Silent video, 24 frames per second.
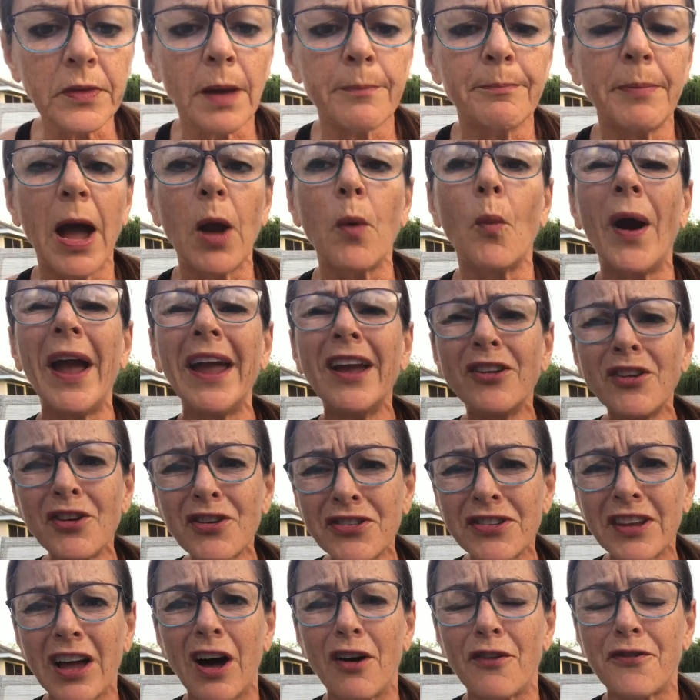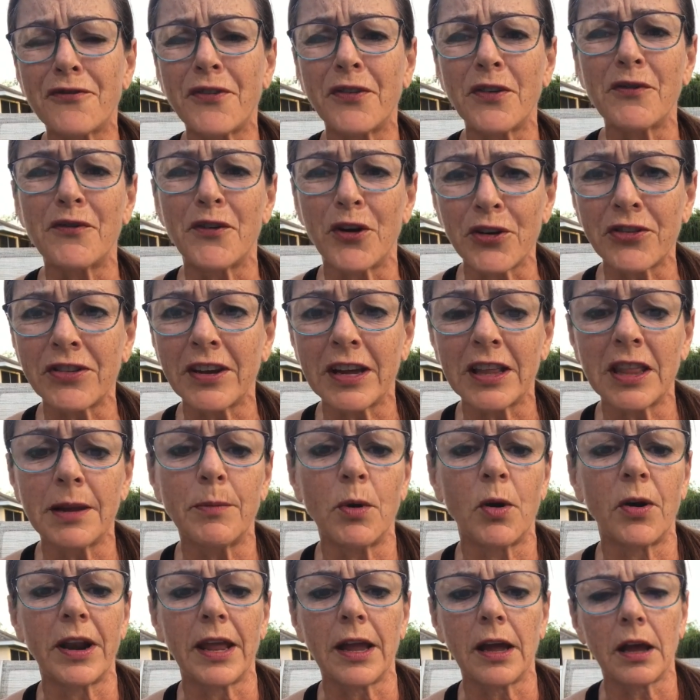by weighing yourself first thing in the
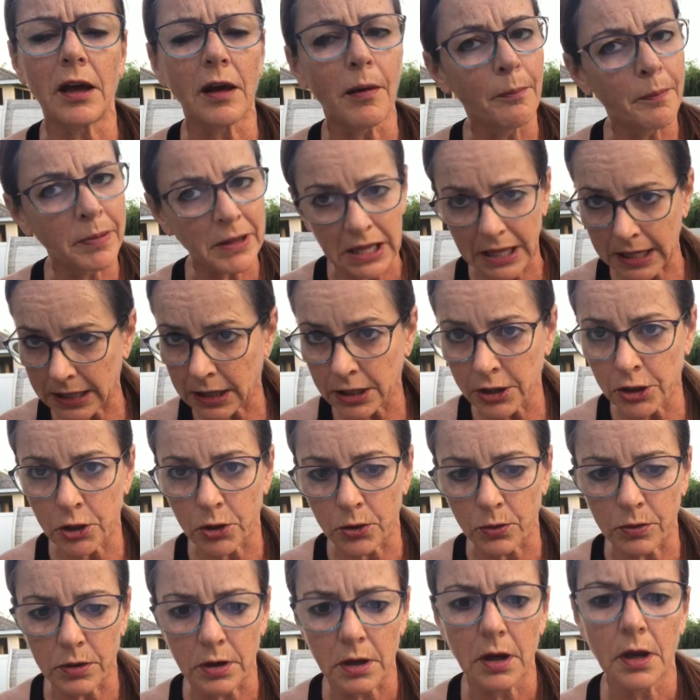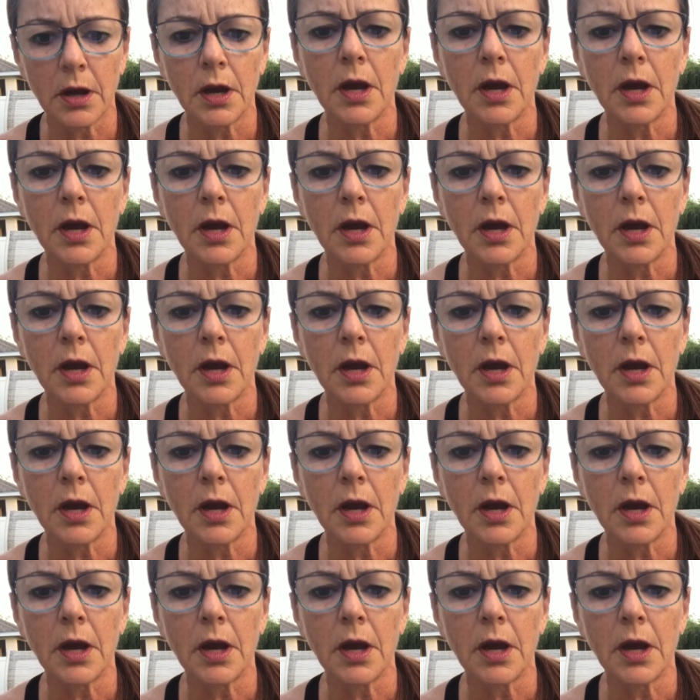morning completely nude.